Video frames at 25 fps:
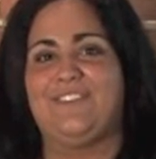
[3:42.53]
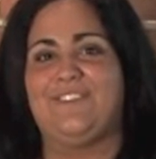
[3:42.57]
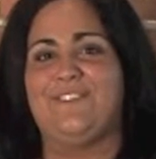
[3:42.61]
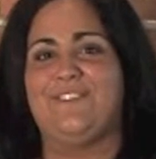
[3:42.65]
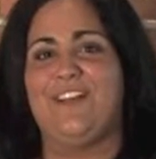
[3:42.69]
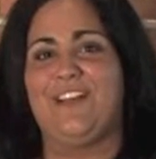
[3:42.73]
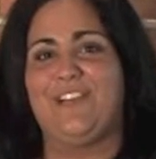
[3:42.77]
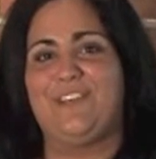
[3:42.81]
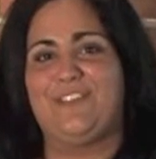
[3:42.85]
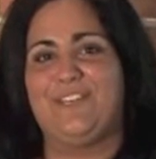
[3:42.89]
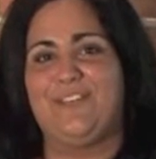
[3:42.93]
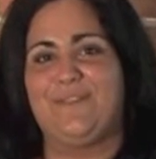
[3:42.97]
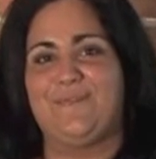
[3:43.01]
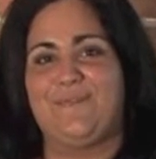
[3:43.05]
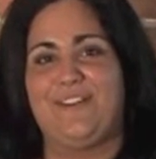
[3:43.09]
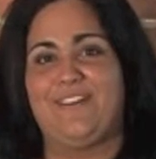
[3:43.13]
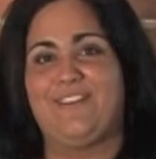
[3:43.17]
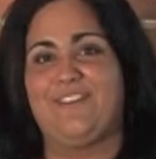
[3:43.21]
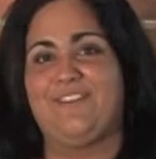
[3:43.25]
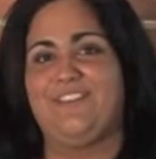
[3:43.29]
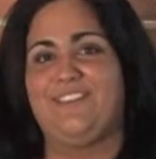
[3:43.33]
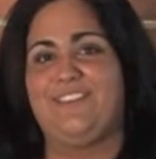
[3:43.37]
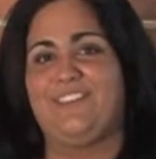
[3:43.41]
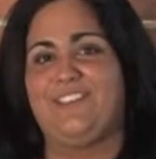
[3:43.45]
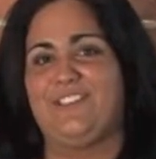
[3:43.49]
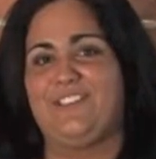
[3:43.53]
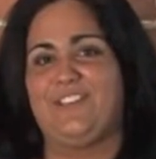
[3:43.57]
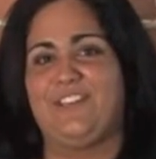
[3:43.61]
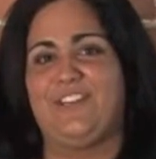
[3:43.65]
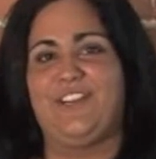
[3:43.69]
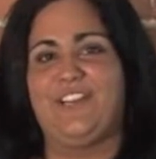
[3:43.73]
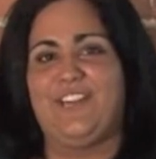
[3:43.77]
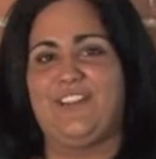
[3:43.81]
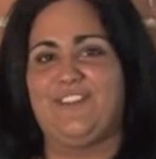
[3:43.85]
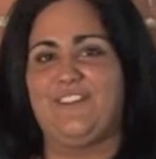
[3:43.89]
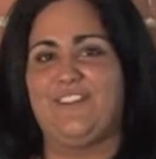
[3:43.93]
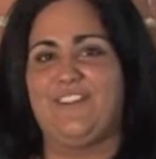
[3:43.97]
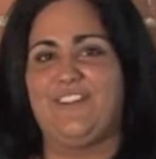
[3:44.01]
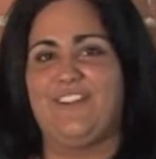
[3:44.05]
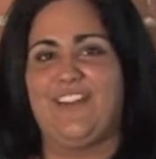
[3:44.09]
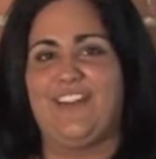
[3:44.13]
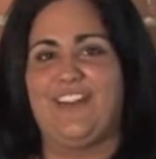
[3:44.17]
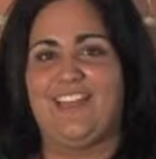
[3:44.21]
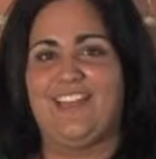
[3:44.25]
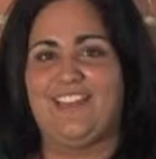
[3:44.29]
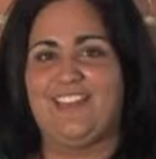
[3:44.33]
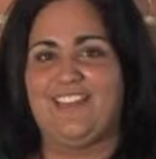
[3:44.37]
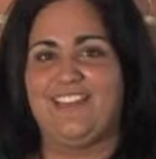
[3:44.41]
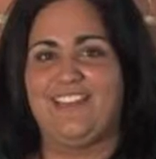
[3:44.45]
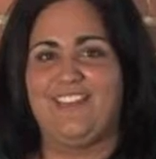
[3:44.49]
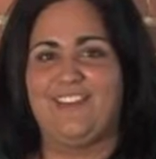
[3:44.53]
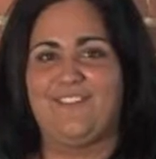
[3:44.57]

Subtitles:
Do not drop out because you're going to regret it.